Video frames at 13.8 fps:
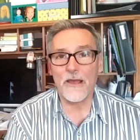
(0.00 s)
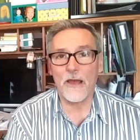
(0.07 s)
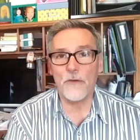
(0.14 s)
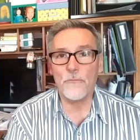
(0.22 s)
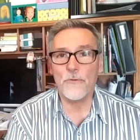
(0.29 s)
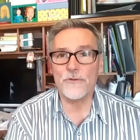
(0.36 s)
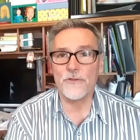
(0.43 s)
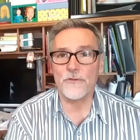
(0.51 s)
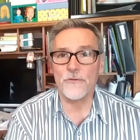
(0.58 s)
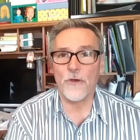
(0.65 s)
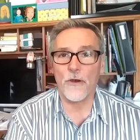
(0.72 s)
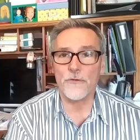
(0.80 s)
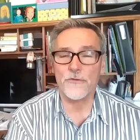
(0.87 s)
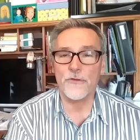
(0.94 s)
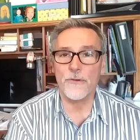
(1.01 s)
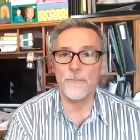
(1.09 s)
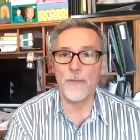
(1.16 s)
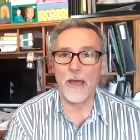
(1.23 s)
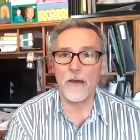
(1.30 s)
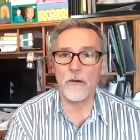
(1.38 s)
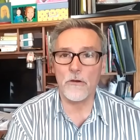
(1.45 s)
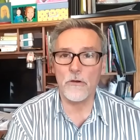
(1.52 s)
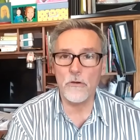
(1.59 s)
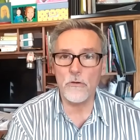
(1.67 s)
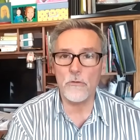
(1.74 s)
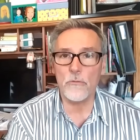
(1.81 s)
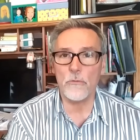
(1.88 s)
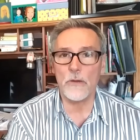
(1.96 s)
I want to talk to you about
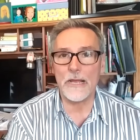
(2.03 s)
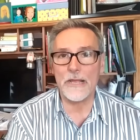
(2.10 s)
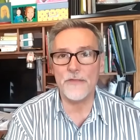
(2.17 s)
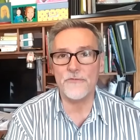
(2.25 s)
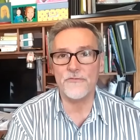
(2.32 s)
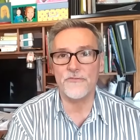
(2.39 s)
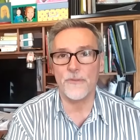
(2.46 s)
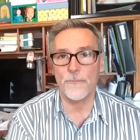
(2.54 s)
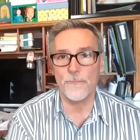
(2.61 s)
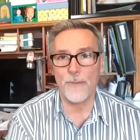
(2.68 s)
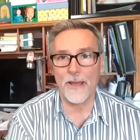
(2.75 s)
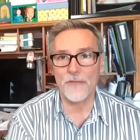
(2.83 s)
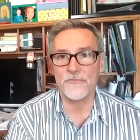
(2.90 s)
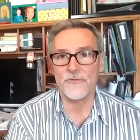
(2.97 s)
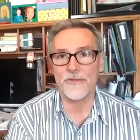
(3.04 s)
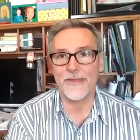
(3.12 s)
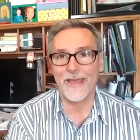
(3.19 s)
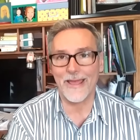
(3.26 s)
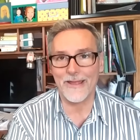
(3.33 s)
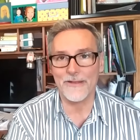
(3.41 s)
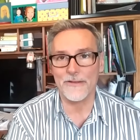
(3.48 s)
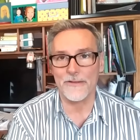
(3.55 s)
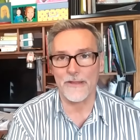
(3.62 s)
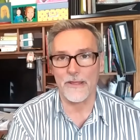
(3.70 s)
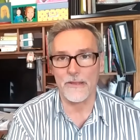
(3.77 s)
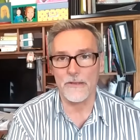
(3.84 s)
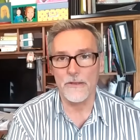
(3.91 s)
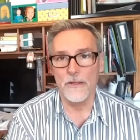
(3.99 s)
who is the best
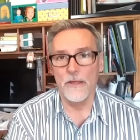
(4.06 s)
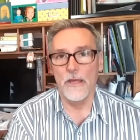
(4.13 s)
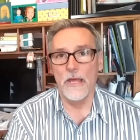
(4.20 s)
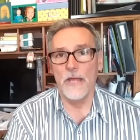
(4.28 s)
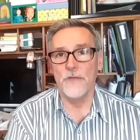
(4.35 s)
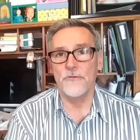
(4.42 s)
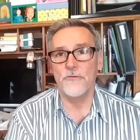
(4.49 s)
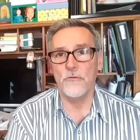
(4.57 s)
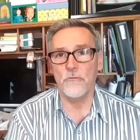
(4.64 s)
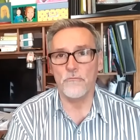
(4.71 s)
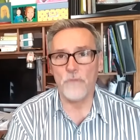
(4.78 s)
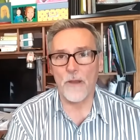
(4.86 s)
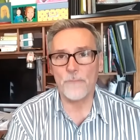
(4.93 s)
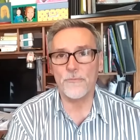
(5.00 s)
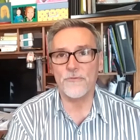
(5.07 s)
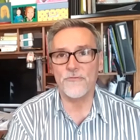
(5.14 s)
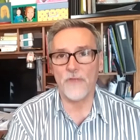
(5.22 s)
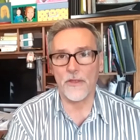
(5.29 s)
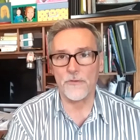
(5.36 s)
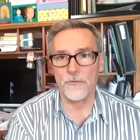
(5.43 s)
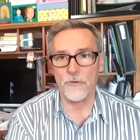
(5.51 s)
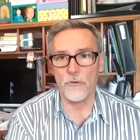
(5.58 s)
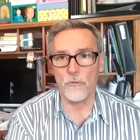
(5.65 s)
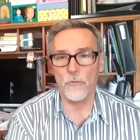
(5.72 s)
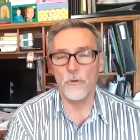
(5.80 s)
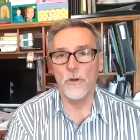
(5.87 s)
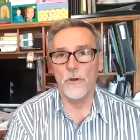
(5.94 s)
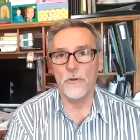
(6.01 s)
candidate to represent
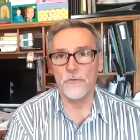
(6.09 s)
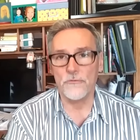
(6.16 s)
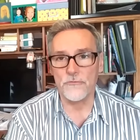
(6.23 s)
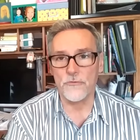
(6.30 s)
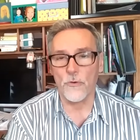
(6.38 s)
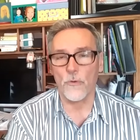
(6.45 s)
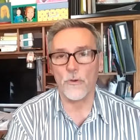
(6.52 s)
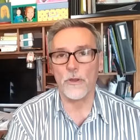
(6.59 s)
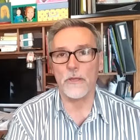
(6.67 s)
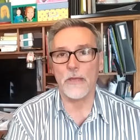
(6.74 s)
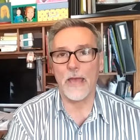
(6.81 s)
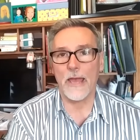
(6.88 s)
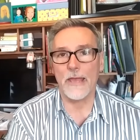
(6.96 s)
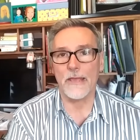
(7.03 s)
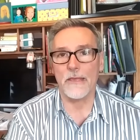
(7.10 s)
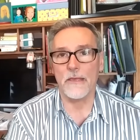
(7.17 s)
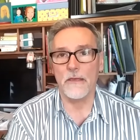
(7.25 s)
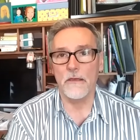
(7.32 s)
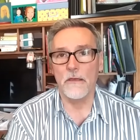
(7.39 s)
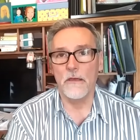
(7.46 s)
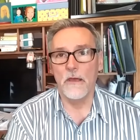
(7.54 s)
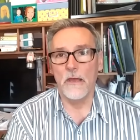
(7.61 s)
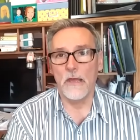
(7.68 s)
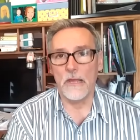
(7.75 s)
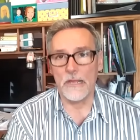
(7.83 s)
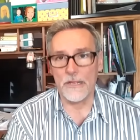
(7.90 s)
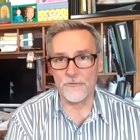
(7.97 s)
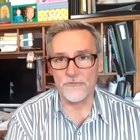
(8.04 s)
you during a
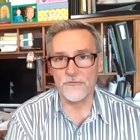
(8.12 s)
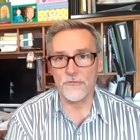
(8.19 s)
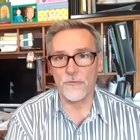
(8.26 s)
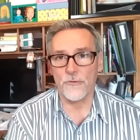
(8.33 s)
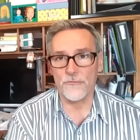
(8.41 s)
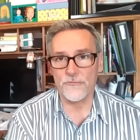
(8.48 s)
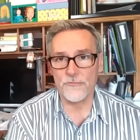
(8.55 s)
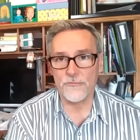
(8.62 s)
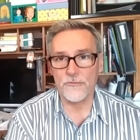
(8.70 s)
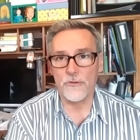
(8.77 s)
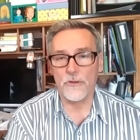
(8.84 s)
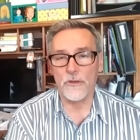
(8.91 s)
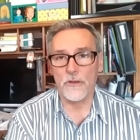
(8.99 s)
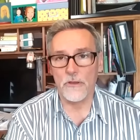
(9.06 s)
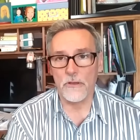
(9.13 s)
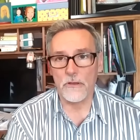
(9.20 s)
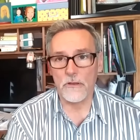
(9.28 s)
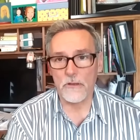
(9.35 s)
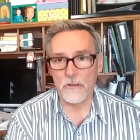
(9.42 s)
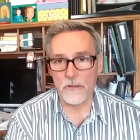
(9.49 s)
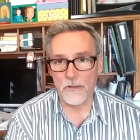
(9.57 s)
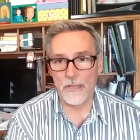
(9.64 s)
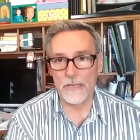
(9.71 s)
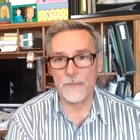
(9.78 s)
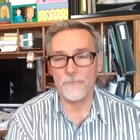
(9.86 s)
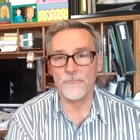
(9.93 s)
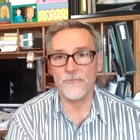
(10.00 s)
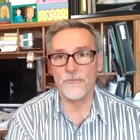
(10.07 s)
insurance
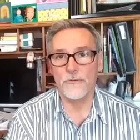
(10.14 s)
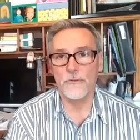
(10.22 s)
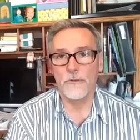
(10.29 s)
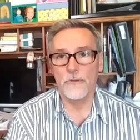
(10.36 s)
claims